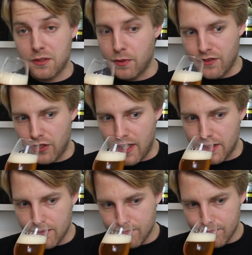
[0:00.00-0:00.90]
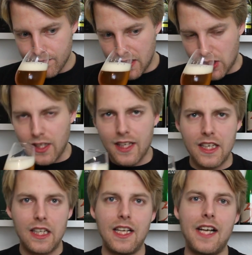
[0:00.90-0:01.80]
It smells very nice. It's got like
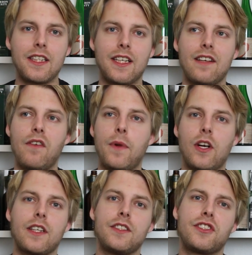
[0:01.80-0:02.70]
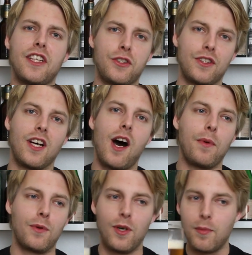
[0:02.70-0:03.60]
the classic kind of American citrus
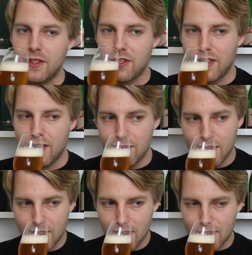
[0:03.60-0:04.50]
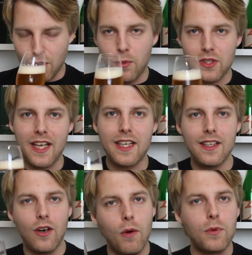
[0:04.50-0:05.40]
hop aroma to it. It's almost like
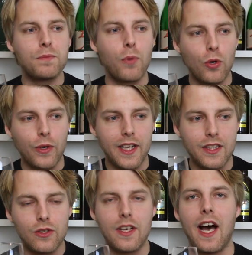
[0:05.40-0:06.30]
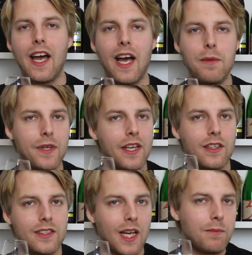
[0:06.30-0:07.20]
almost bordering into an
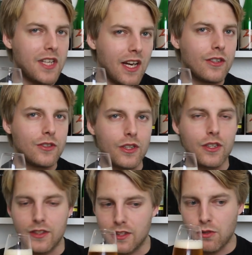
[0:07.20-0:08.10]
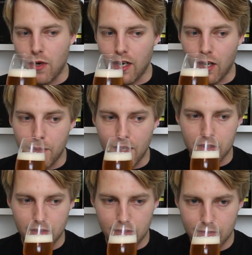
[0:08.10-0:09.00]
IPL type territory because it's quite hoppy
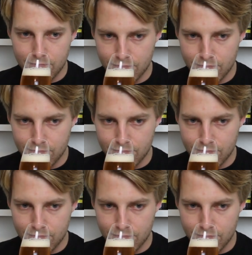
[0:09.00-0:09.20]
actually.